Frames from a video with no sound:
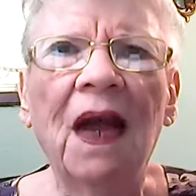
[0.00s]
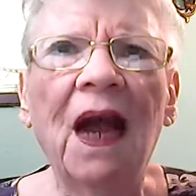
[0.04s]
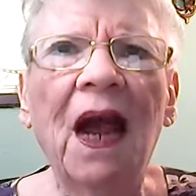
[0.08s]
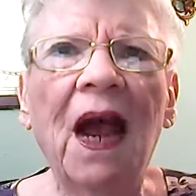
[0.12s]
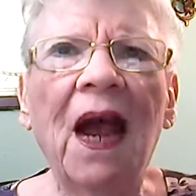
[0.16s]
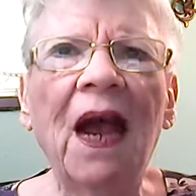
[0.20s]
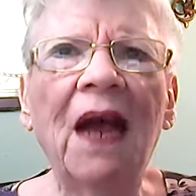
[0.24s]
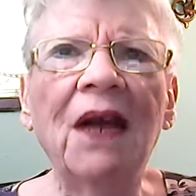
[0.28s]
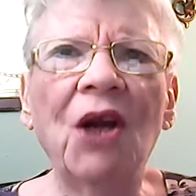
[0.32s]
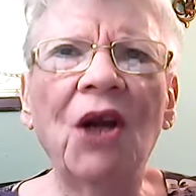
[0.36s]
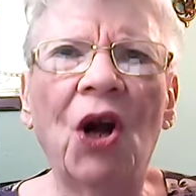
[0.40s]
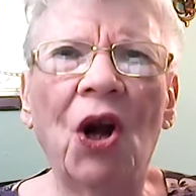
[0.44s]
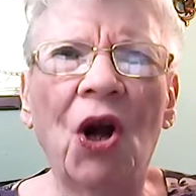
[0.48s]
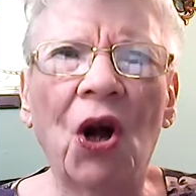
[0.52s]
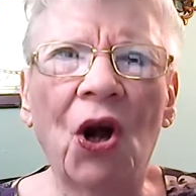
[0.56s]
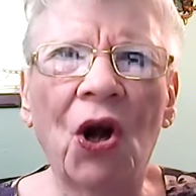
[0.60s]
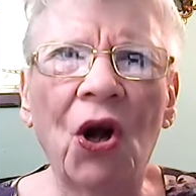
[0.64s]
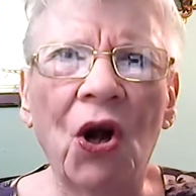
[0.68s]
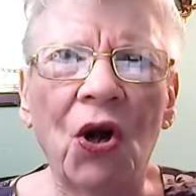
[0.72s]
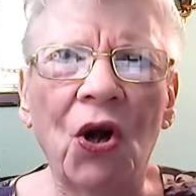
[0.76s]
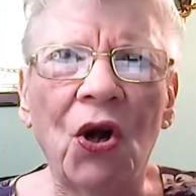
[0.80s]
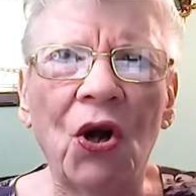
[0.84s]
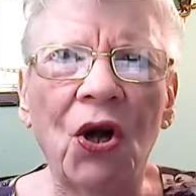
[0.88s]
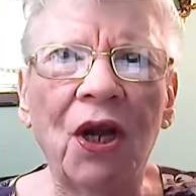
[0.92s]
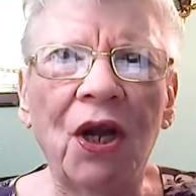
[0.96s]
and
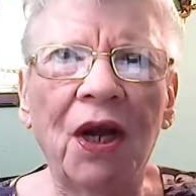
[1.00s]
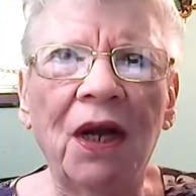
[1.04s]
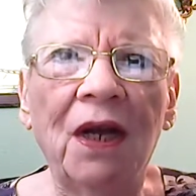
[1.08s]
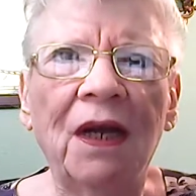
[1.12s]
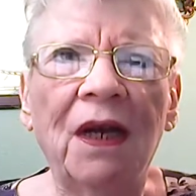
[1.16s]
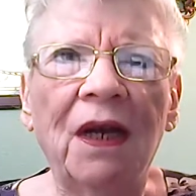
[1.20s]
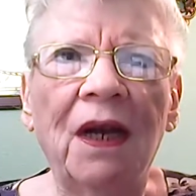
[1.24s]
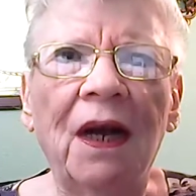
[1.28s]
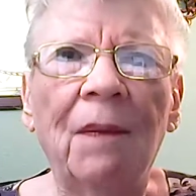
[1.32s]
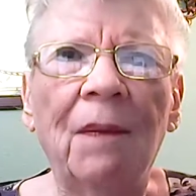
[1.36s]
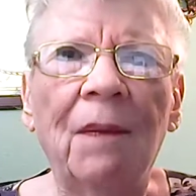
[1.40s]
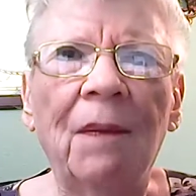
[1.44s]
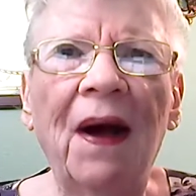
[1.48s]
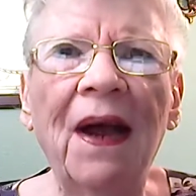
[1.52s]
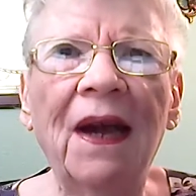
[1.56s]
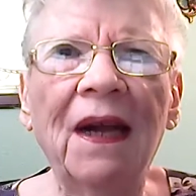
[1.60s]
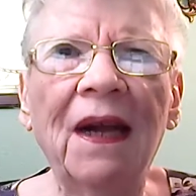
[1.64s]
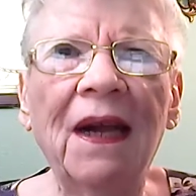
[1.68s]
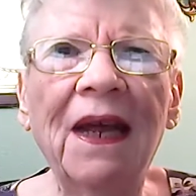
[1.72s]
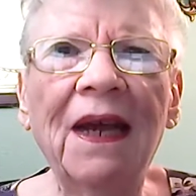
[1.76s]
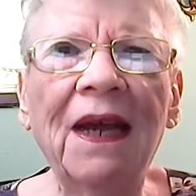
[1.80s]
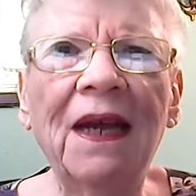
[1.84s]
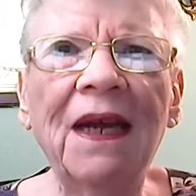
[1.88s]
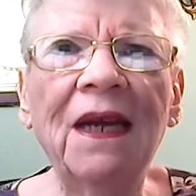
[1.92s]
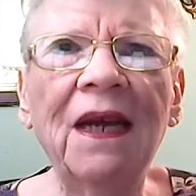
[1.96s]
heard by a
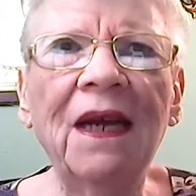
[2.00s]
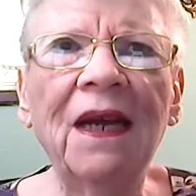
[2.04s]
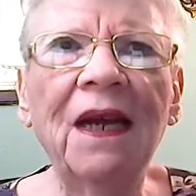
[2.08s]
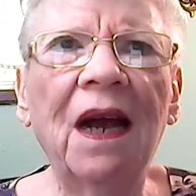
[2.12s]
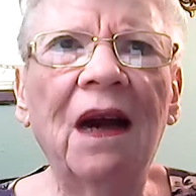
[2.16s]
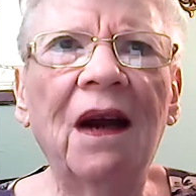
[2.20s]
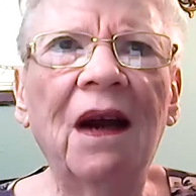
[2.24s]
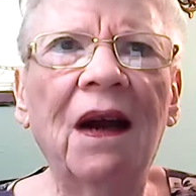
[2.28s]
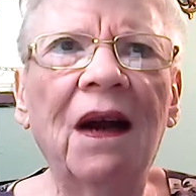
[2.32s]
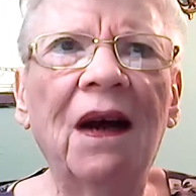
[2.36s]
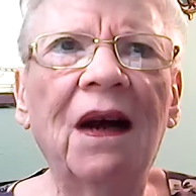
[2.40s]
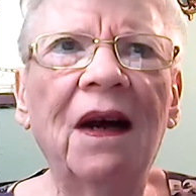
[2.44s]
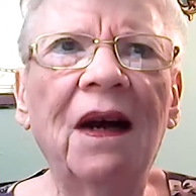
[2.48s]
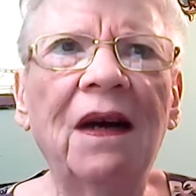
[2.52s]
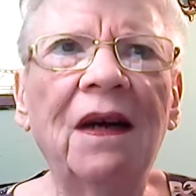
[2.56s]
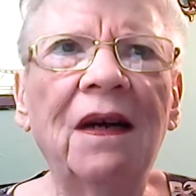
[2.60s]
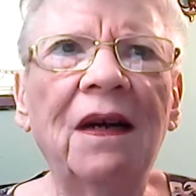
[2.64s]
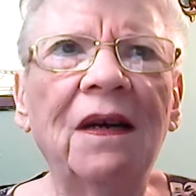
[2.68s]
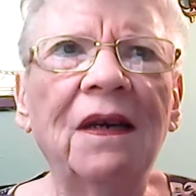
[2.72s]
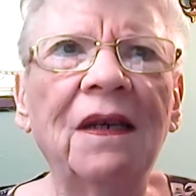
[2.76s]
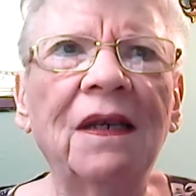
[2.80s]
lady uh,